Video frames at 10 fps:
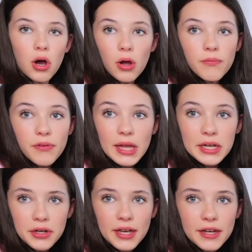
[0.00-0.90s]
Hopefully I
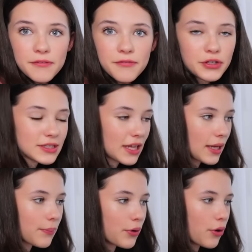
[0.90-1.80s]
don't get confused and
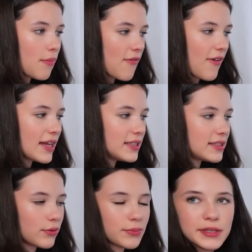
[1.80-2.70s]
like put it on my face.
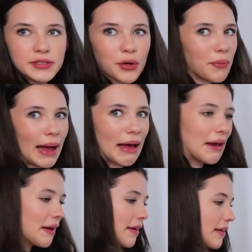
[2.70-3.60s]
That would be so
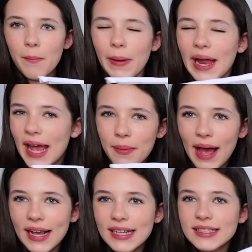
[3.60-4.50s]
bad. My hair
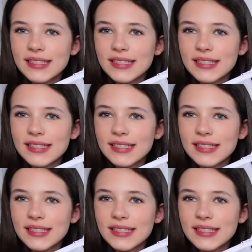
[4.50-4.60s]
bag is